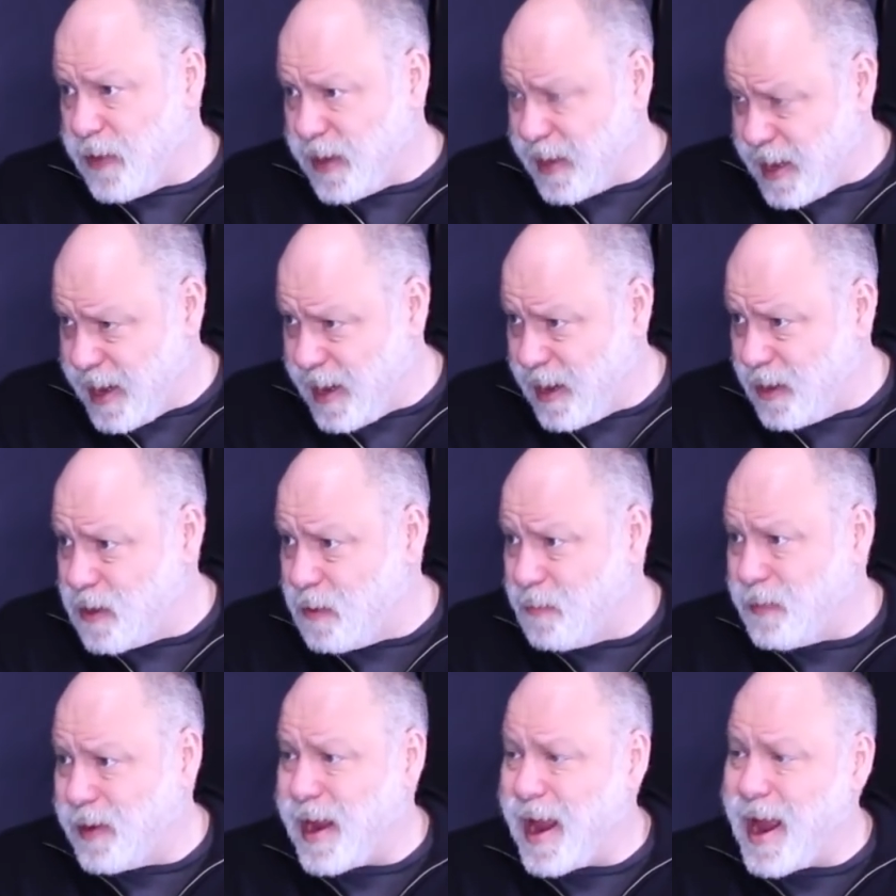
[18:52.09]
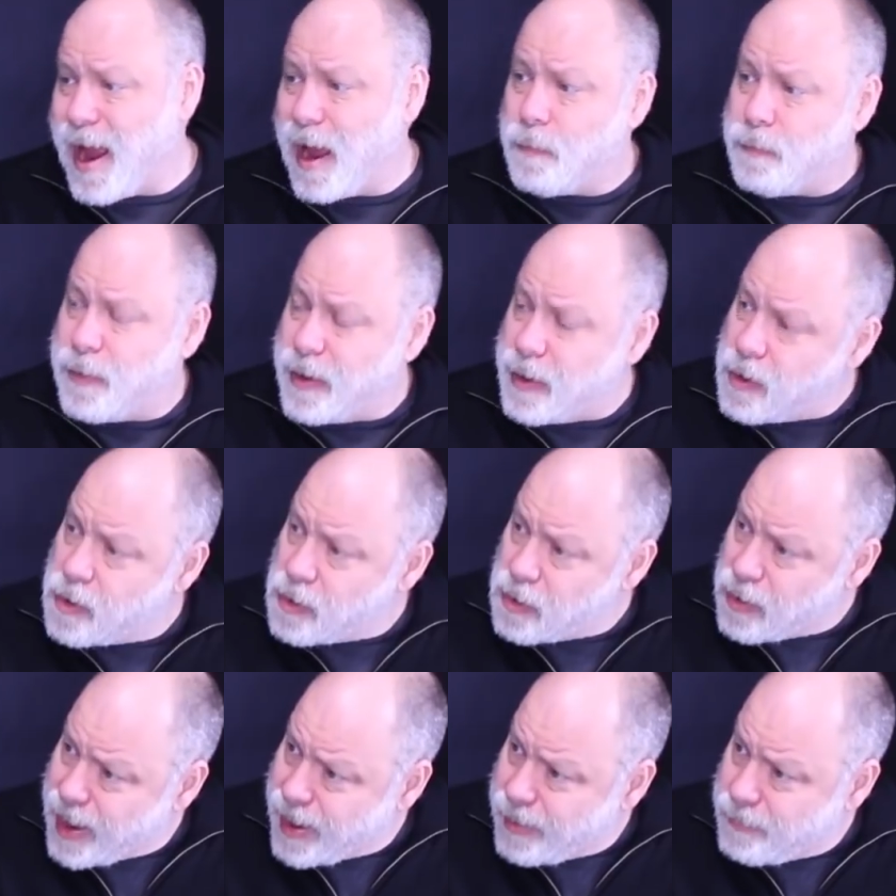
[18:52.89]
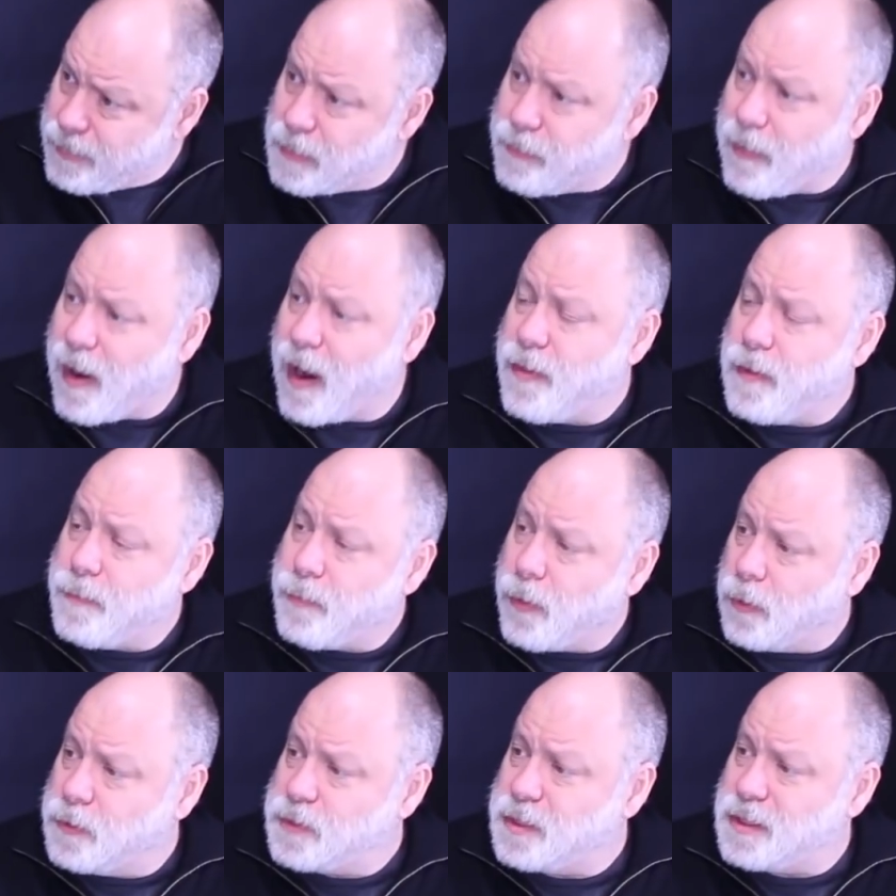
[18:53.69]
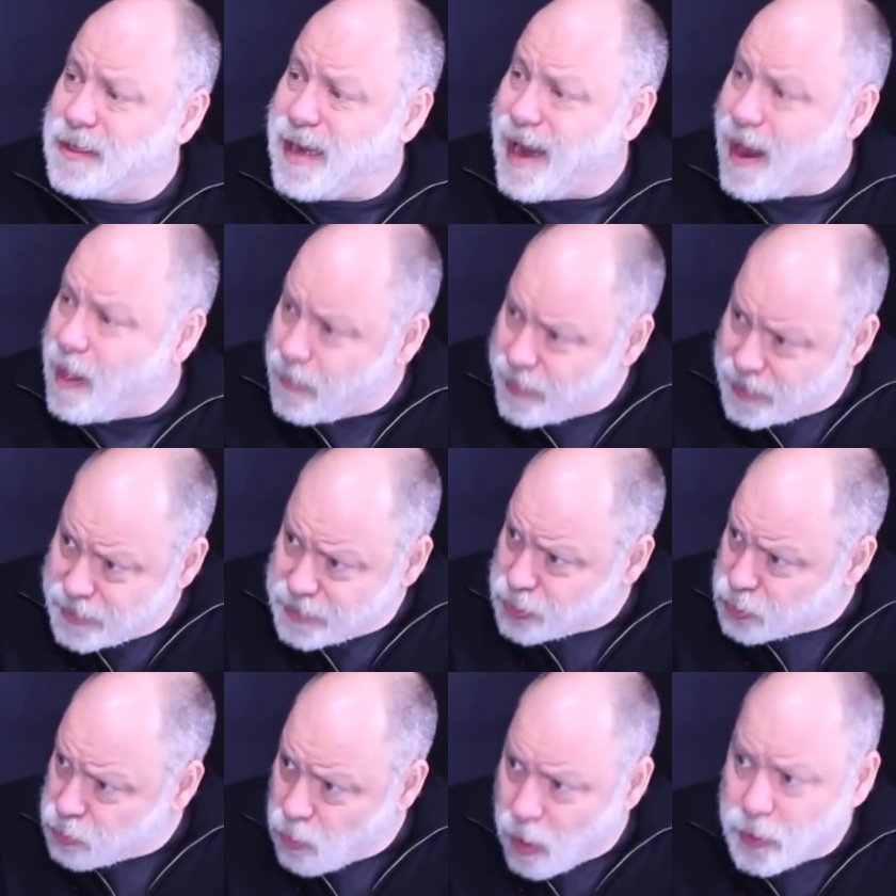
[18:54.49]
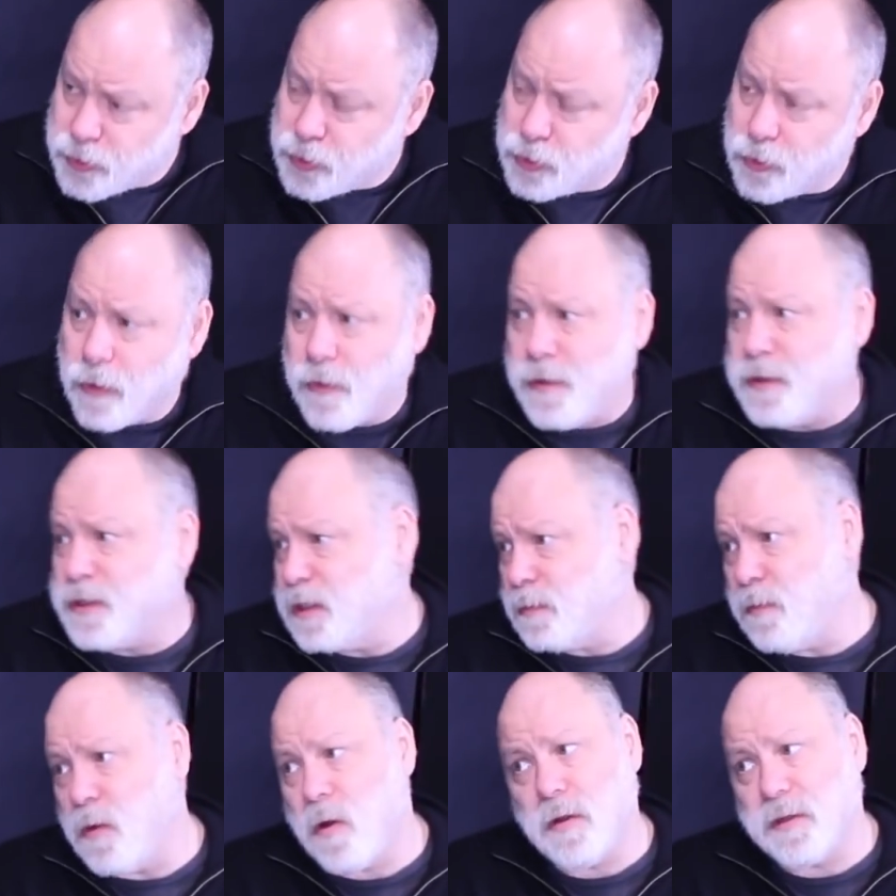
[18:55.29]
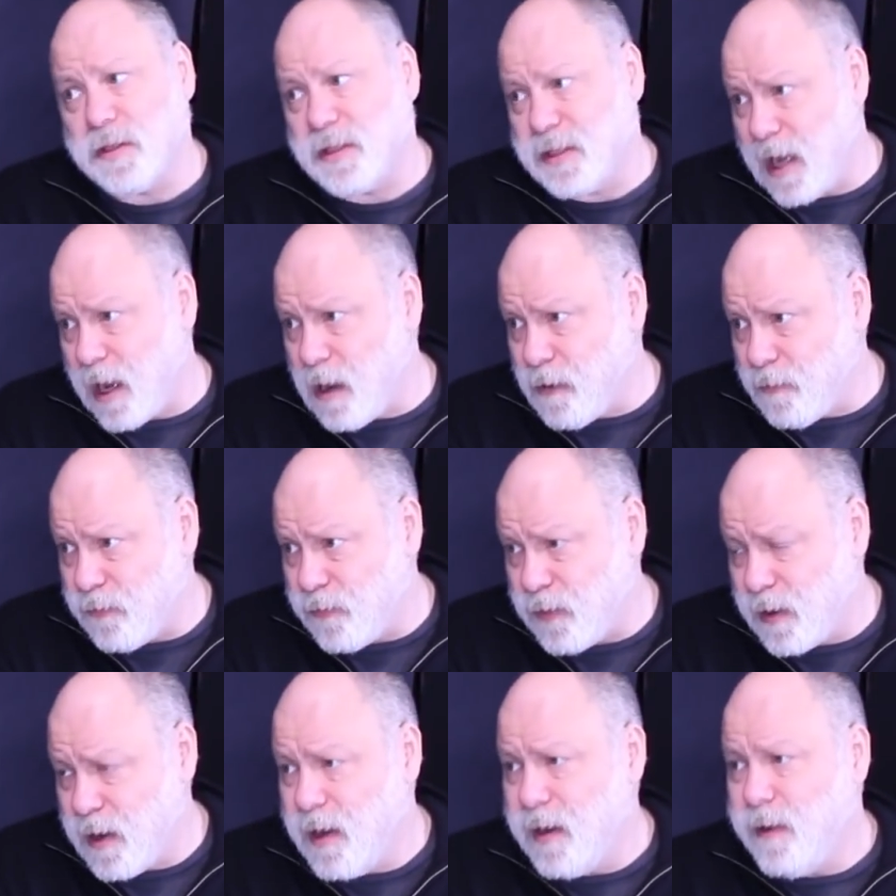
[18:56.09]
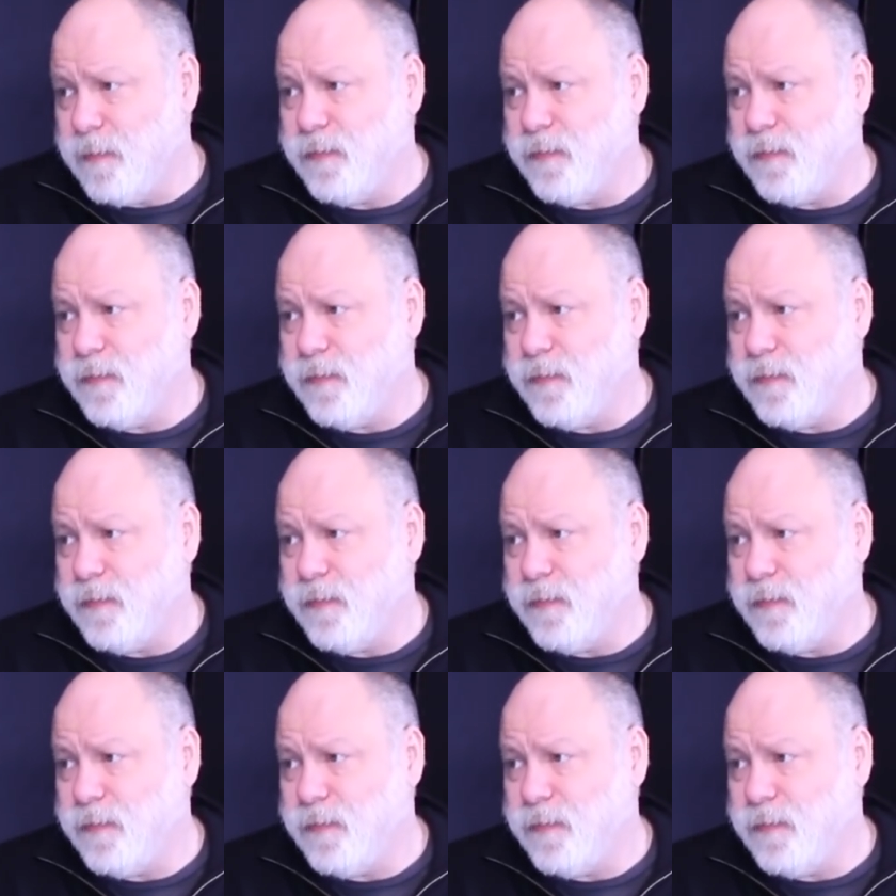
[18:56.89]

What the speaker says: But the kingdom can't be claimed by the personality structure of the small self.